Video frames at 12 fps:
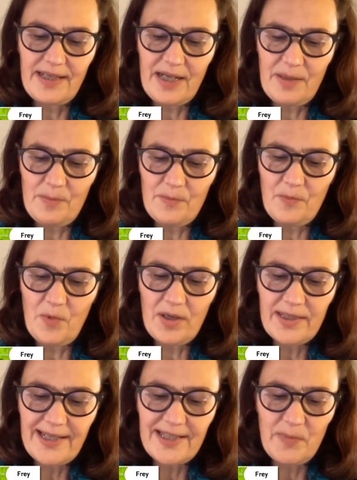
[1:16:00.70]

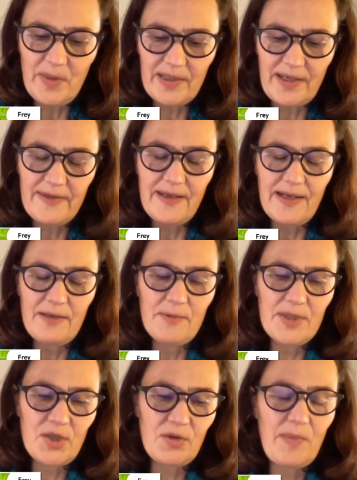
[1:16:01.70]
one aspect I think
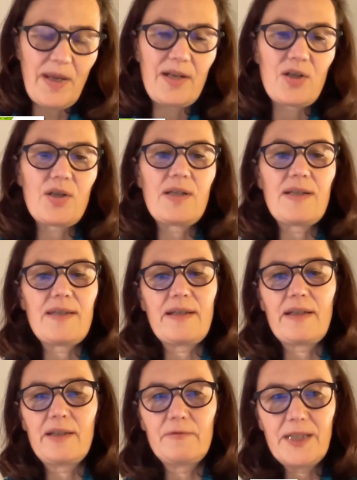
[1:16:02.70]
we should mention is the
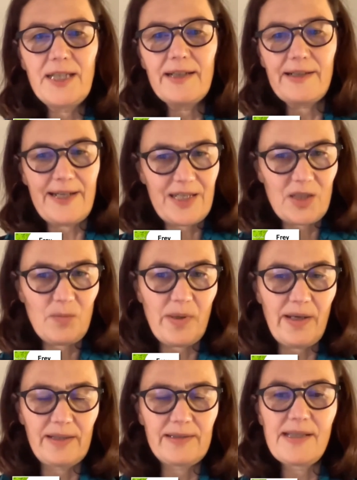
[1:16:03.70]
career
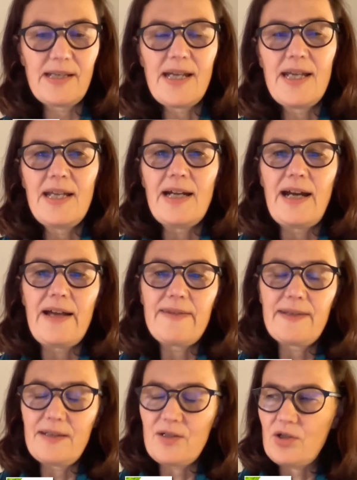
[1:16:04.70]
aspect. I
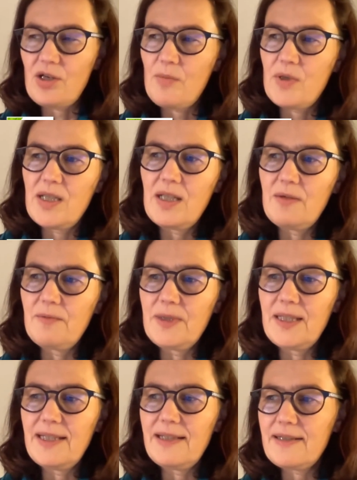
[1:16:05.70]
think in Germany
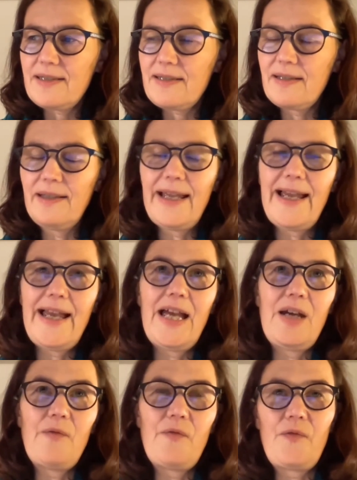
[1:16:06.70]
we still
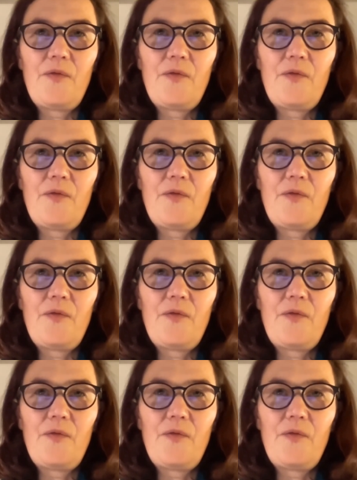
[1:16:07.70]
have